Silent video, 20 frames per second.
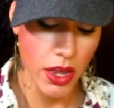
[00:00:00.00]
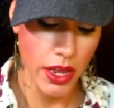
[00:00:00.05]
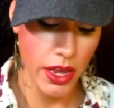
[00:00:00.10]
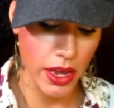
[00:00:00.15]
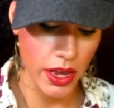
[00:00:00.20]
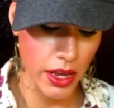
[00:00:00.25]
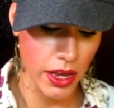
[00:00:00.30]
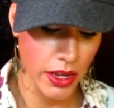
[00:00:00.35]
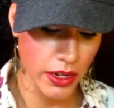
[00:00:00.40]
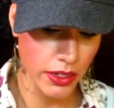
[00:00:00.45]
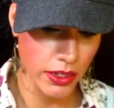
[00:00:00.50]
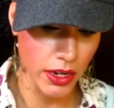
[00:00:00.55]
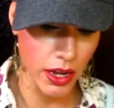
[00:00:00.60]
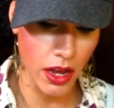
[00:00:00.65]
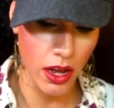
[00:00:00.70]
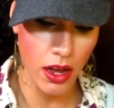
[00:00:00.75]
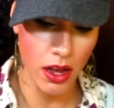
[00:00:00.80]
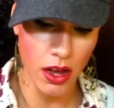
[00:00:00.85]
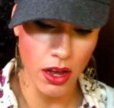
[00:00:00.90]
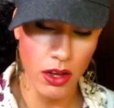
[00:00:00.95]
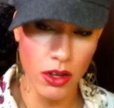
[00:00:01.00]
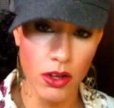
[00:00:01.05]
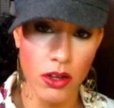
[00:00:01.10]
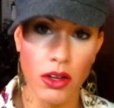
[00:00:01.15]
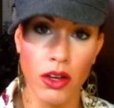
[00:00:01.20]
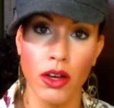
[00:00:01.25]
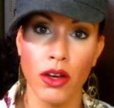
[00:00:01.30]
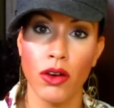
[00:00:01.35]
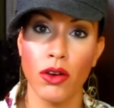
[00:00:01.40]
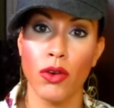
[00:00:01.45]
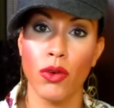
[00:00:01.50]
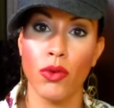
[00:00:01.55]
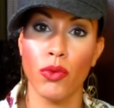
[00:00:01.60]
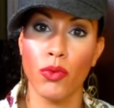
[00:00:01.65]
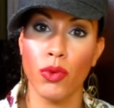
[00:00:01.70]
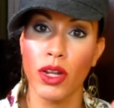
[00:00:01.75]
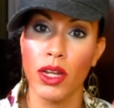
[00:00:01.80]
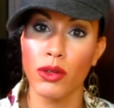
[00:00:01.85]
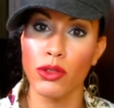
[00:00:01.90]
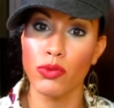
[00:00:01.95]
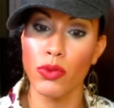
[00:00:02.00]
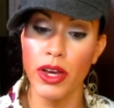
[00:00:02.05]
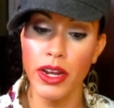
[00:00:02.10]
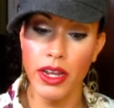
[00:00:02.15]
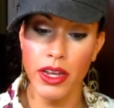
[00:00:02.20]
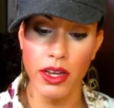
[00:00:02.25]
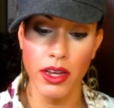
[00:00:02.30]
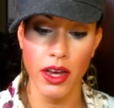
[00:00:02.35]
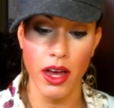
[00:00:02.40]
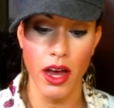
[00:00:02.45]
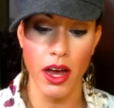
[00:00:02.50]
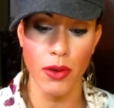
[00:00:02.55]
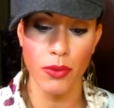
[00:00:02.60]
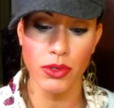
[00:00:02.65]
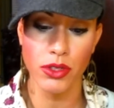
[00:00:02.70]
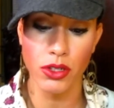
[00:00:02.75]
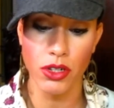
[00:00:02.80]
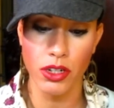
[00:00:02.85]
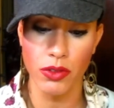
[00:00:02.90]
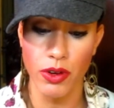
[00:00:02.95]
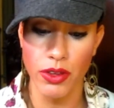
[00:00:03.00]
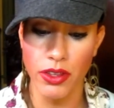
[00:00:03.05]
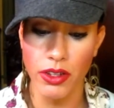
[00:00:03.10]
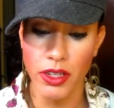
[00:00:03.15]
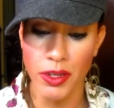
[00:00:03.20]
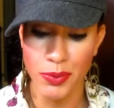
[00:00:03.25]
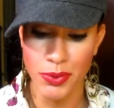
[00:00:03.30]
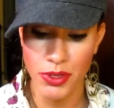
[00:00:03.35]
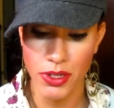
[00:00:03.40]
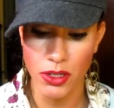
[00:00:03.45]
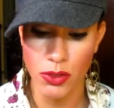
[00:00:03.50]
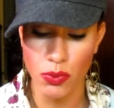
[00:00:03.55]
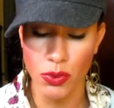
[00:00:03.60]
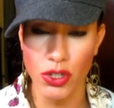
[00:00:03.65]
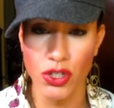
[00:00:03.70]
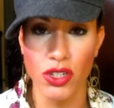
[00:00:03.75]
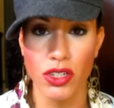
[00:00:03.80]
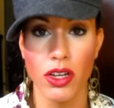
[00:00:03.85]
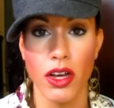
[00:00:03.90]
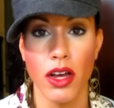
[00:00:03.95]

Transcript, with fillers: and while I was waiting, I was looking around the lipsticks, which,